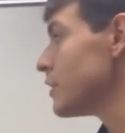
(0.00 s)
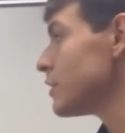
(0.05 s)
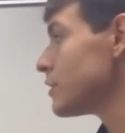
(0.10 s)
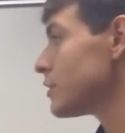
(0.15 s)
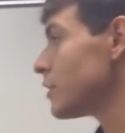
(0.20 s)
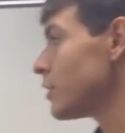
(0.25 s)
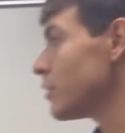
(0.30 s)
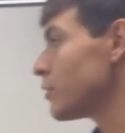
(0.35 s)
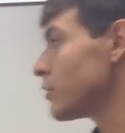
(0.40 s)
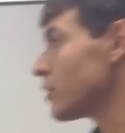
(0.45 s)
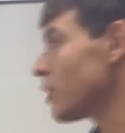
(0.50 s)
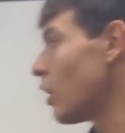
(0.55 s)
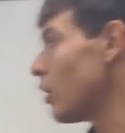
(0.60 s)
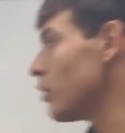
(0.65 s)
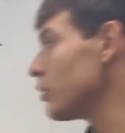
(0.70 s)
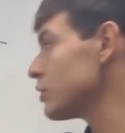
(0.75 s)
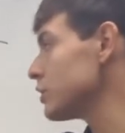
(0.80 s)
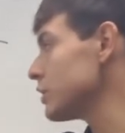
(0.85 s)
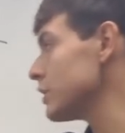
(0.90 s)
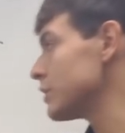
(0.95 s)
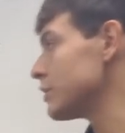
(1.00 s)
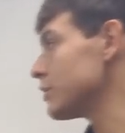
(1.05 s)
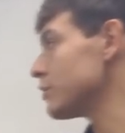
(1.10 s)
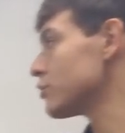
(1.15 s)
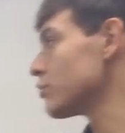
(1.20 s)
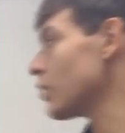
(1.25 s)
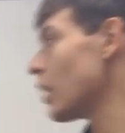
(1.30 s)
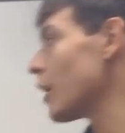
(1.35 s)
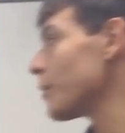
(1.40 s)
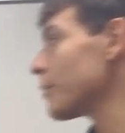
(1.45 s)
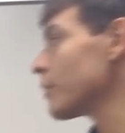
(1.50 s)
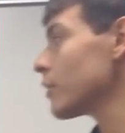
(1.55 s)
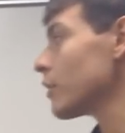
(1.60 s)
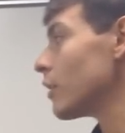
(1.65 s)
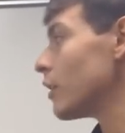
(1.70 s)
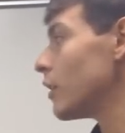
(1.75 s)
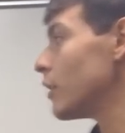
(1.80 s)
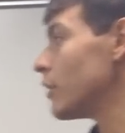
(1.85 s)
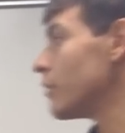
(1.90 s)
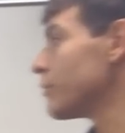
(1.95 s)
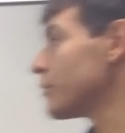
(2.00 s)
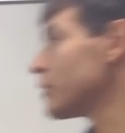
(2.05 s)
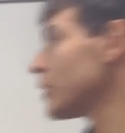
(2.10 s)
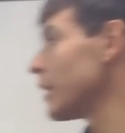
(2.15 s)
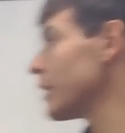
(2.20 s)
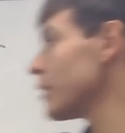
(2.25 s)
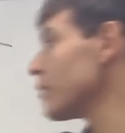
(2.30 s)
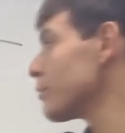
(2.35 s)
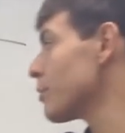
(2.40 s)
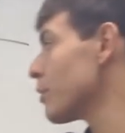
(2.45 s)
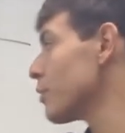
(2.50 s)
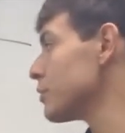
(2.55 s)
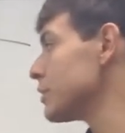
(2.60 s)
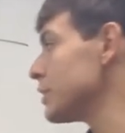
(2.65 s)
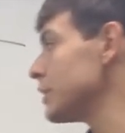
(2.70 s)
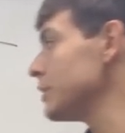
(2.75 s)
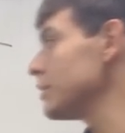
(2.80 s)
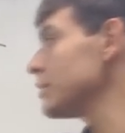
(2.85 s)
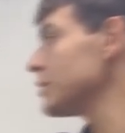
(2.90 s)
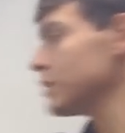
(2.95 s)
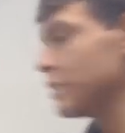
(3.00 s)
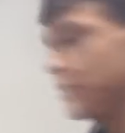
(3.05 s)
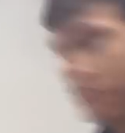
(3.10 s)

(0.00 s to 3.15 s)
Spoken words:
So collagen is a trimer of glycoproteins,